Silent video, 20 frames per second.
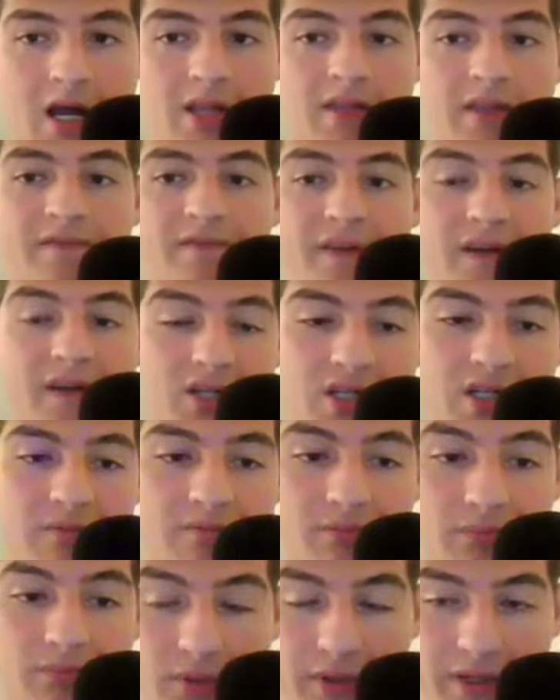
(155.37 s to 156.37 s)
the finishing
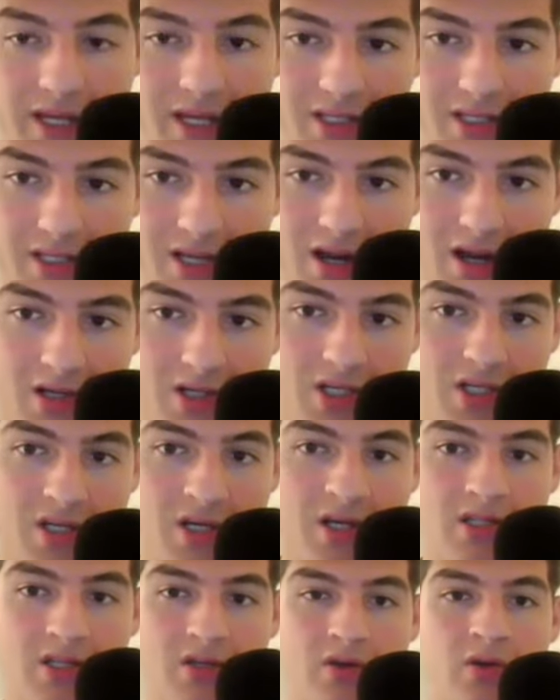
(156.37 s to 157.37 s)
brilliant touch
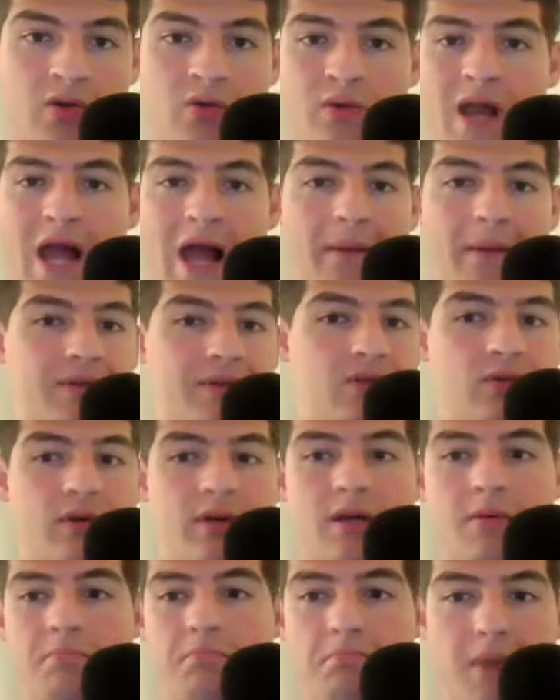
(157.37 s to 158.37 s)
to an
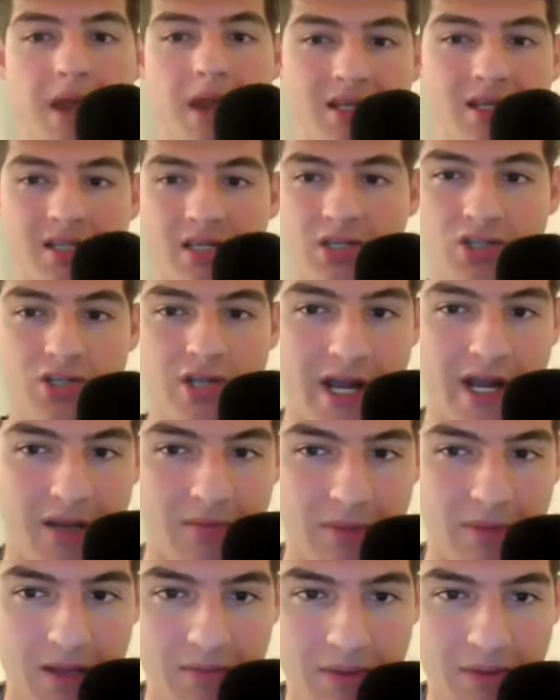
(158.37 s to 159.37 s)
absolutely amazing
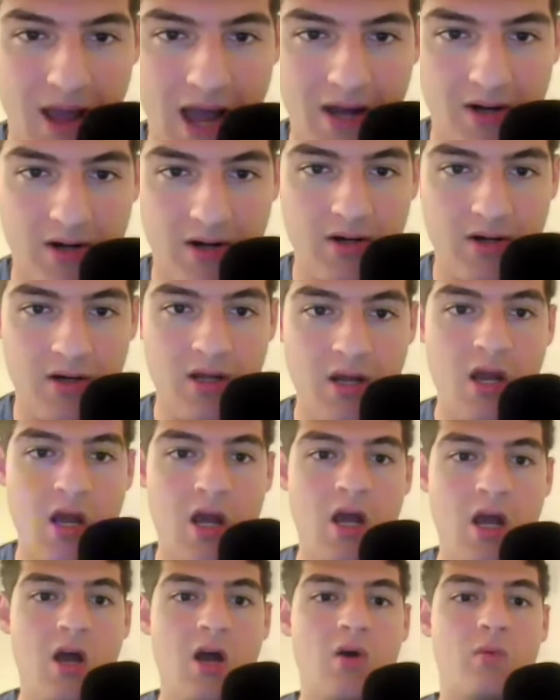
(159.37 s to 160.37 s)
checkmate pattern.
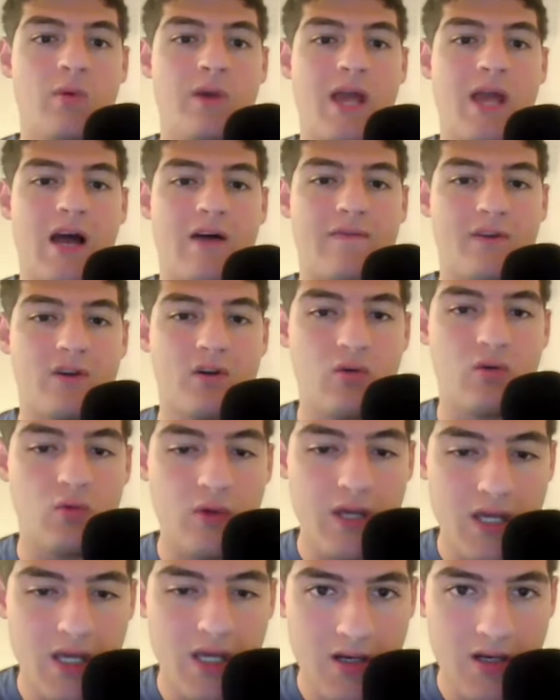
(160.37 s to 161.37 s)
We have
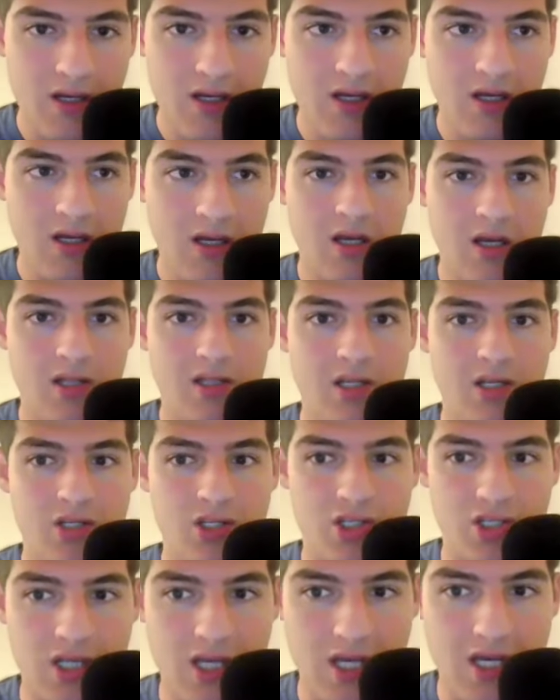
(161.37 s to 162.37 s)
queen to
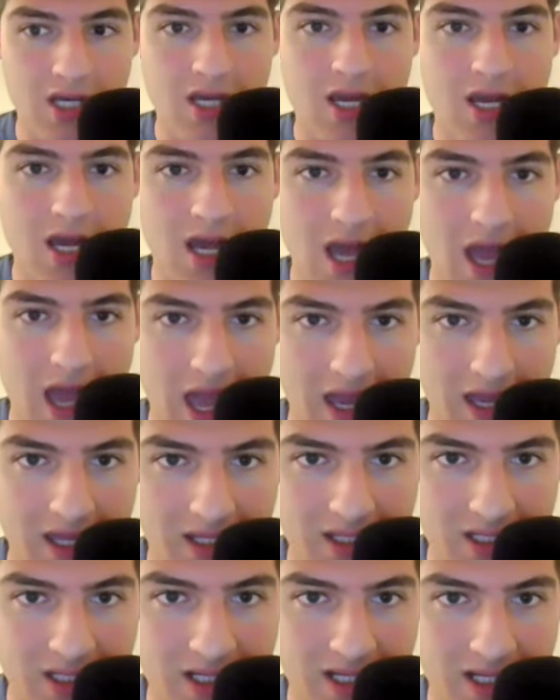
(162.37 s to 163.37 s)

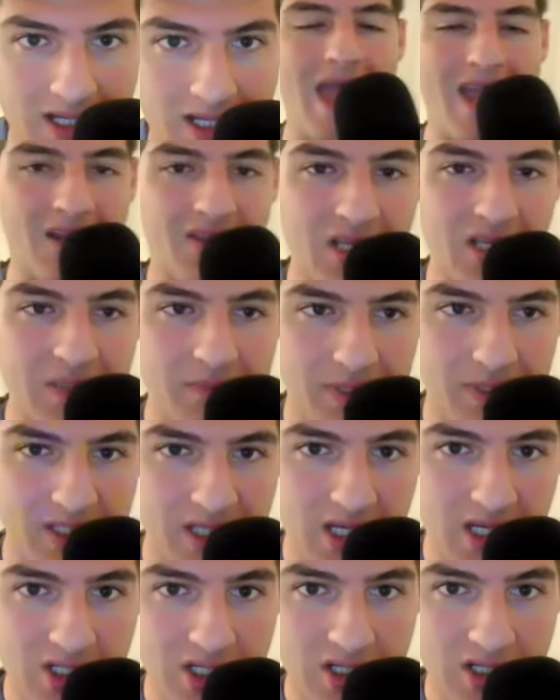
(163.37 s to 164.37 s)
g8. And in this
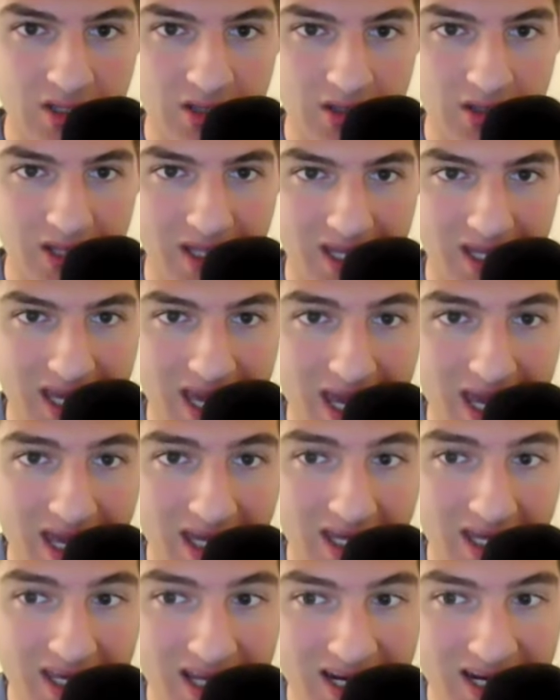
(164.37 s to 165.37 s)
position, the
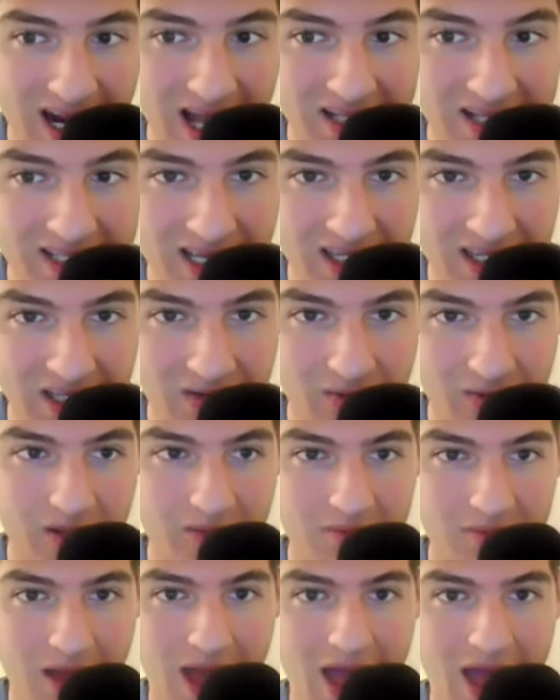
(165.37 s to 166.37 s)
king cannot take the
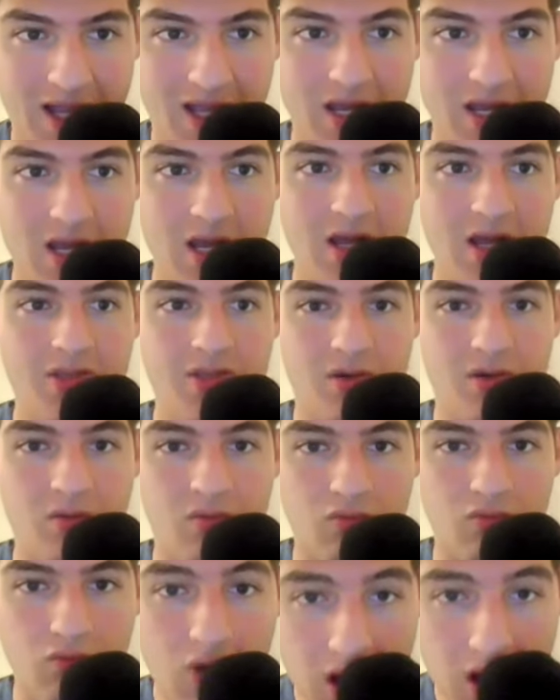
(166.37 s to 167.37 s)
queen back. The
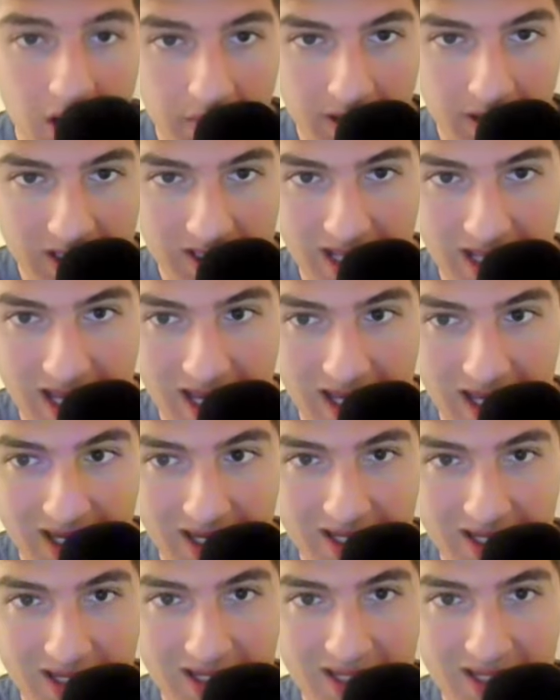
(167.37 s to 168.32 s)
rook must take.